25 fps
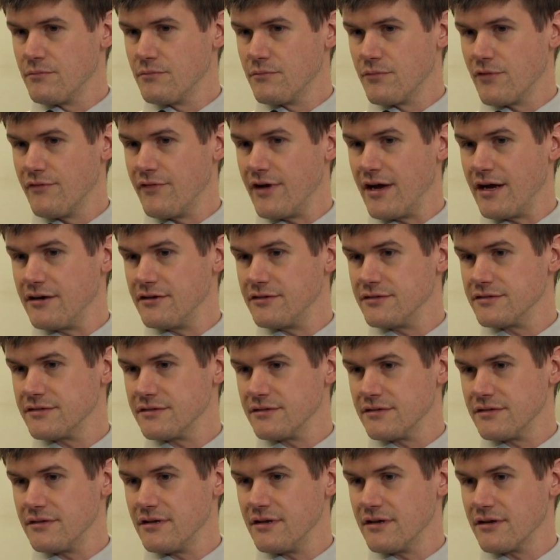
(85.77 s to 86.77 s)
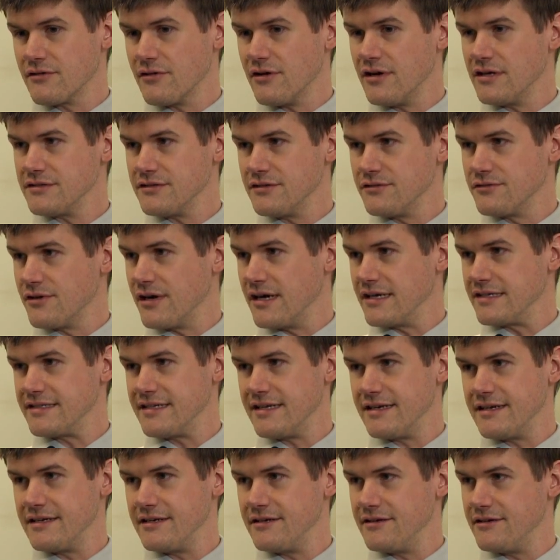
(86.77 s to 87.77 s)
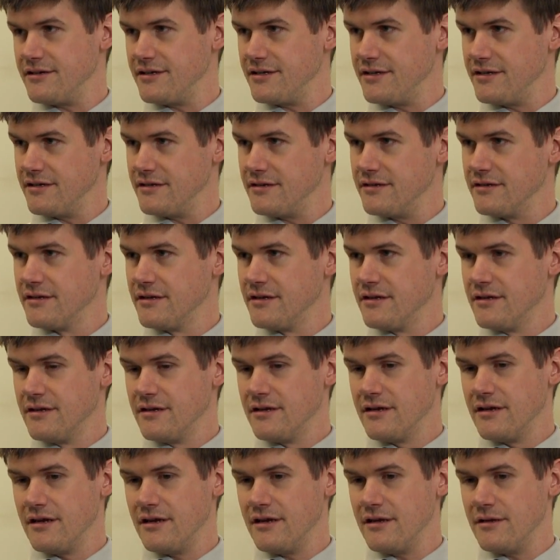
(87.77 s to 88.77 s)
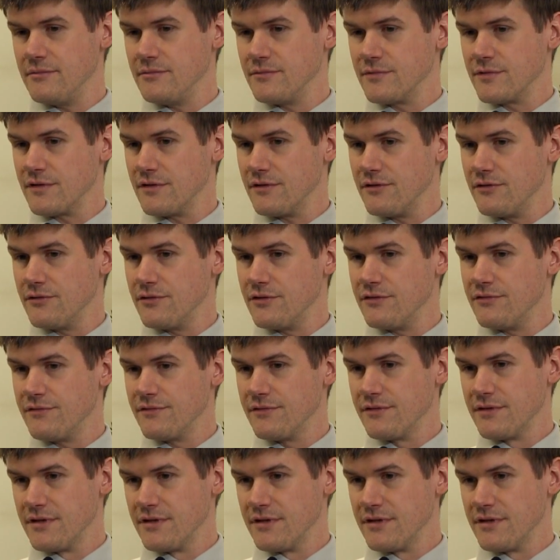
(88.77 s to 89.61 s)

providers across the tri-state area. So if